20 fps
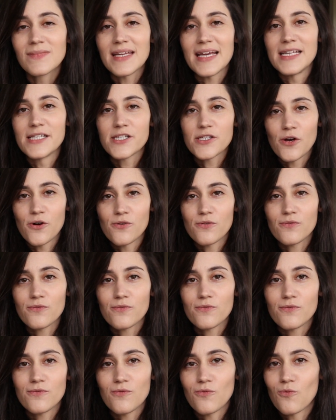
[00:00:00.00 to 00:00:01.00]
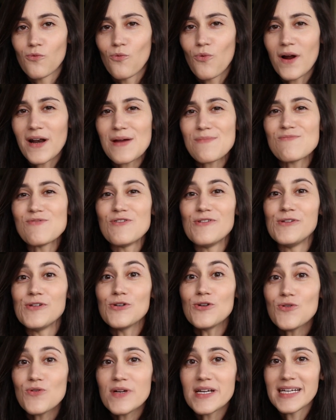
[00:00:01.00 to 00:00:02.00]
And so what I'm
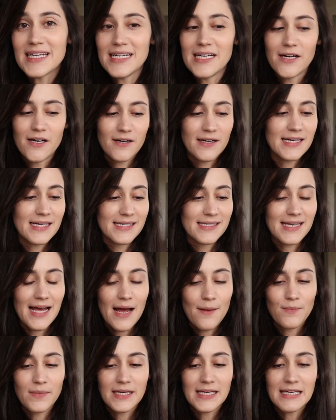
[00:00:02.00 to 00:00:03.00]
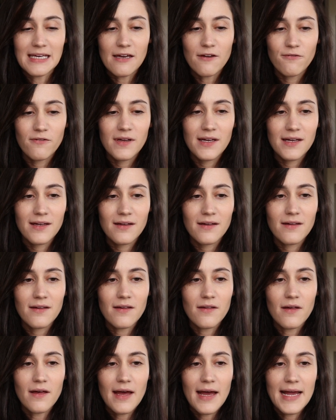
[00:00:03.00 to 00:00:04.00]
doing here is I'm
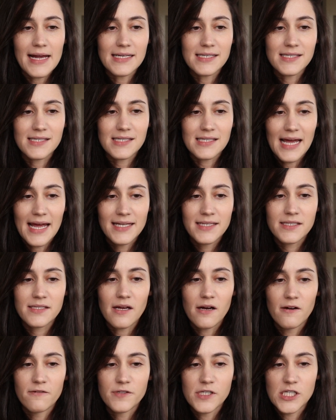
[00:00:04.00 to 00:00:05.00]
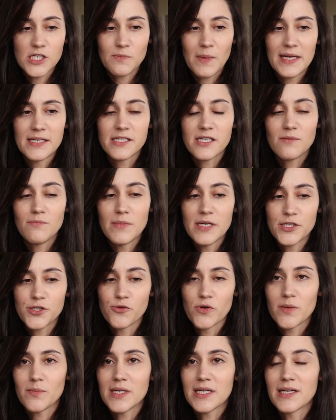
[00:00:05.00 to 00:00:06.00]
giving a sense of suspense and
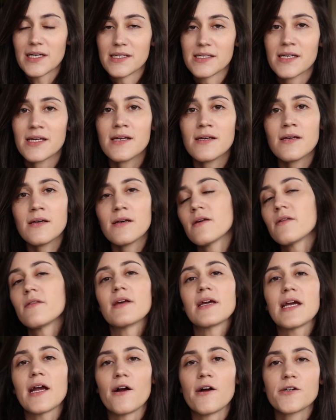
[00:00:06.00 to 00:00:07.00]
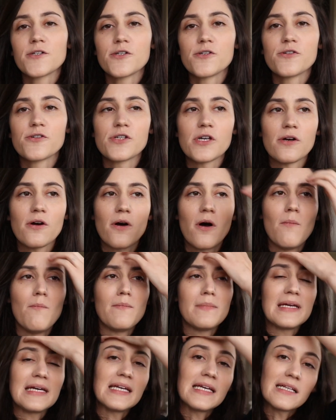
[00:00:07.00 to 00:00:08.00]
mystery because the characters
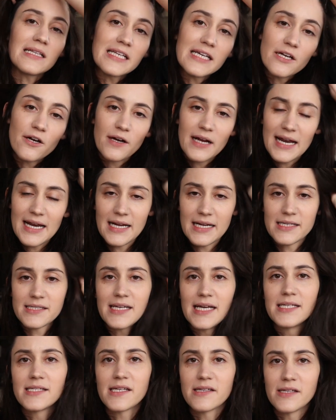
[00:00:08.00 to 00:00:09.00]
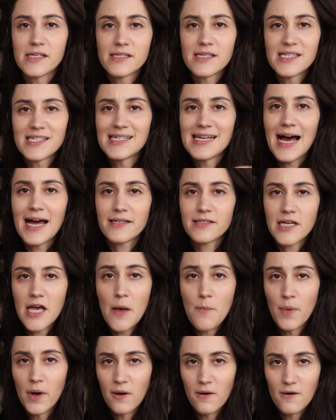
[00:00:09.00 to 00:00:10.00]
immediately are getting a sense that this is not
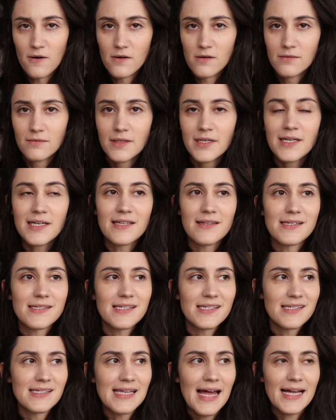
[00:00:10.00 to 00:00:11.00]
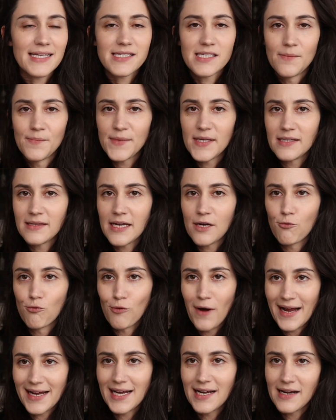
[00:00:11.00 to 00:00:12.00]
typical. This is not something they
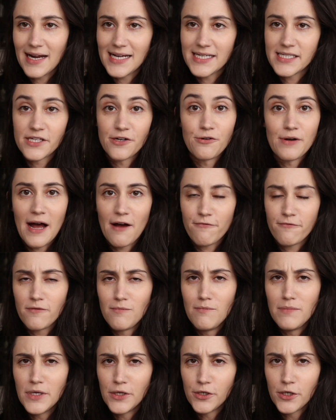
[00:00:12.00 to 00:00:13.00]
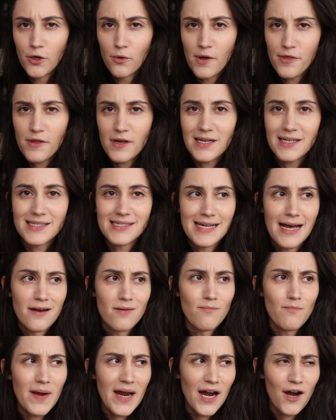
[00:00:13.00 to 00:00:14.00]
recognize. They're not familiar with it. It's not
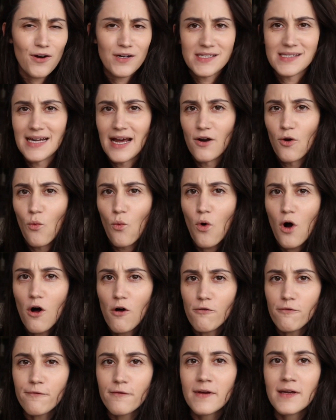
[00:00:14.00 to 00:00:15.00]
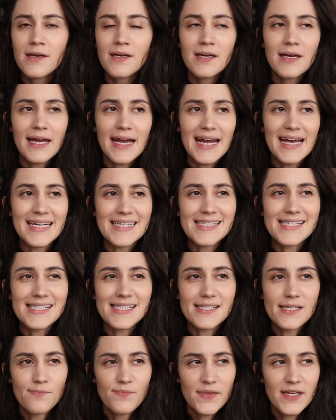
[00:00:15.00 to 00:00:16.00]
a bear. It's not a wolf. And it's
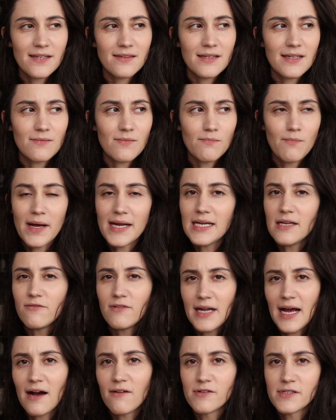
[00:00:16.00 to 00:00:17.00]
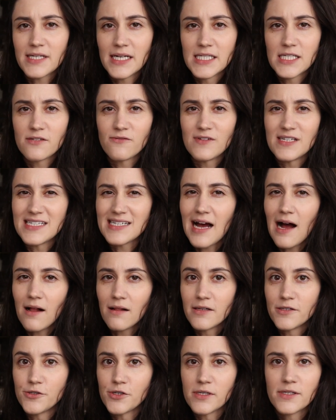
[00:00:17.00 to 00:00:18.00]
something that might even have a sense of
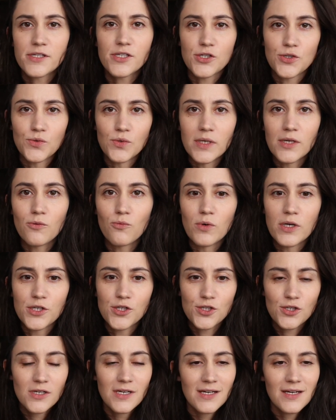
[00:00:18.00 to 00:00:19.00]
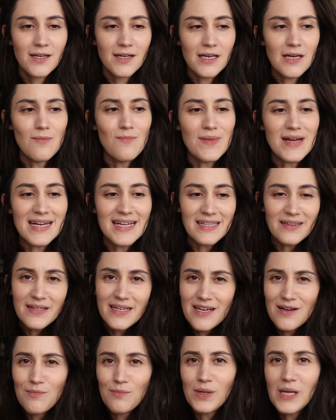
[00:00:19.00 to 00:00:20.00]
intelligence to it, which
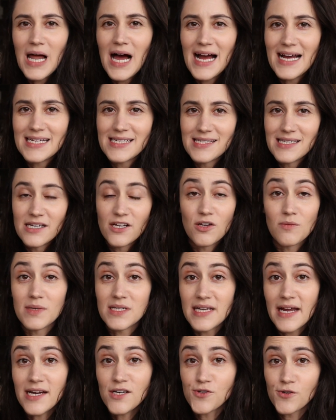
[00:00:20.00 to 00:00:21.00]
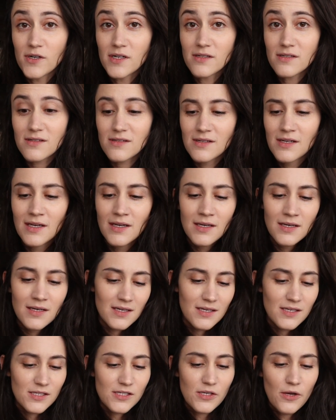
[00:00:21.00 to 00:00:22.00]
immediately implies that it could be dangerous.
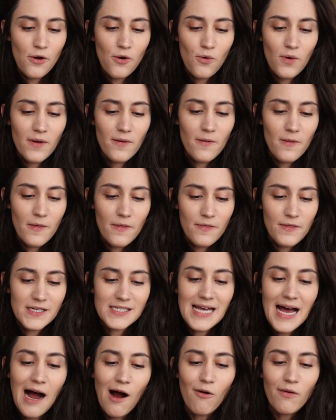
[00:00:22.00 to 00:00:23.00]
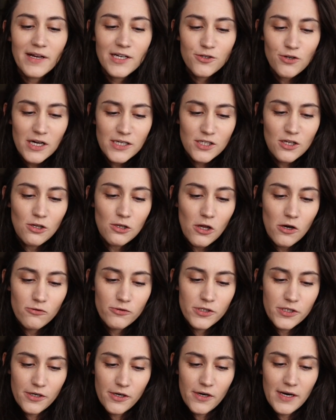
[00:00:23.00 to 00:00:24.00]
So this howling draws
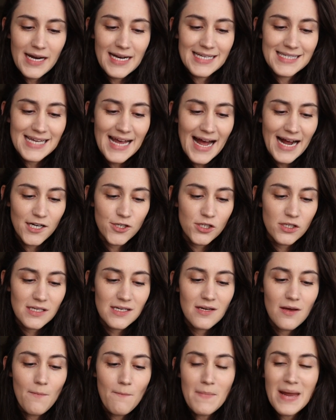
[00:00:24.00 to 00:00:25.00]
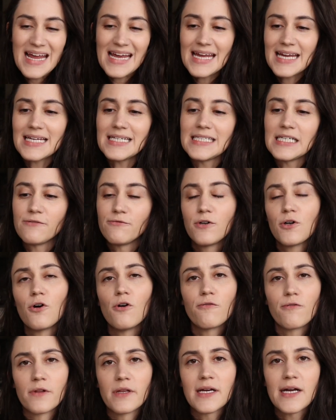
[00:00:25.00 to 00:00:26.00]
closer, and it's actually making it
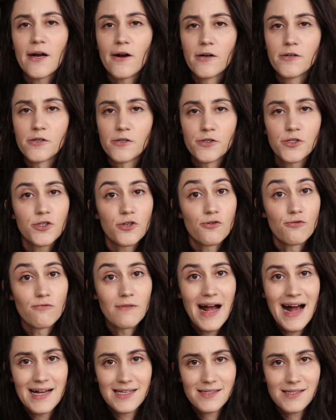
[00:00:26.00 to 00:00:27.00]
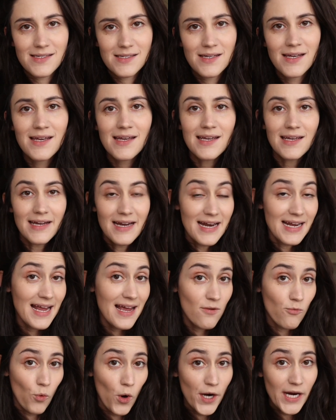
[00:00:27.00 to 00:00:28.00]
difficult for the characters to rest. And
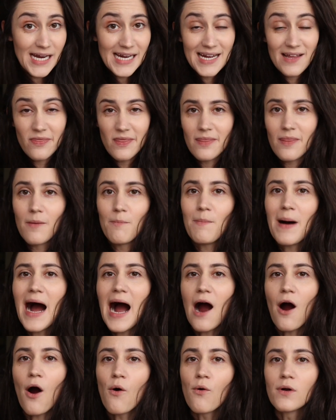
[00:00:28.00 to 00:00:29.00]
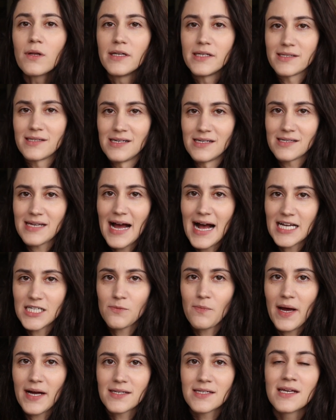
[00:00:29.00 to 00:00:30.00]
again, working in the powerlessness
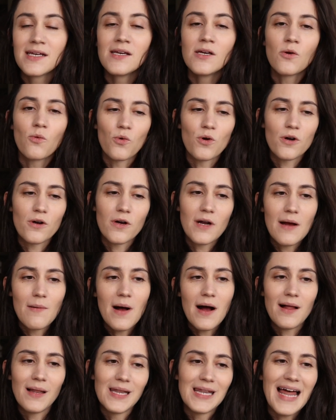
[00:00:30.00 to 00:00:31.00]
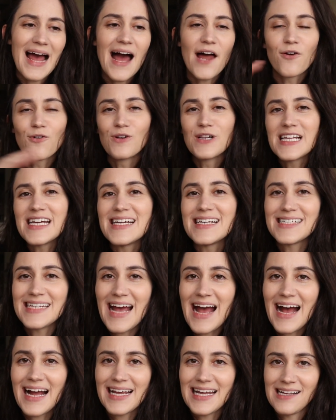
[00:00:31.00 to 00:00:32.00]
aspect. We're laterally
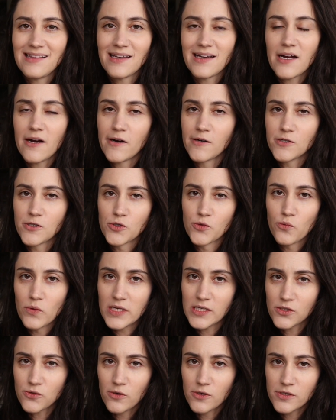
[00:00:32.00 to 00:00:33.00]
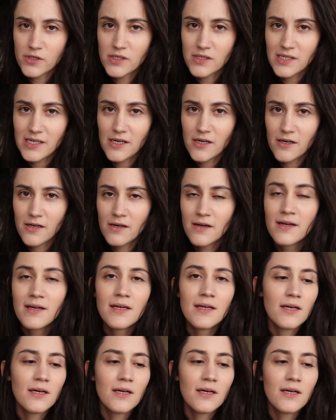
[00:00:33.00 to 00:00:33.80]
attacking the characters' resources here.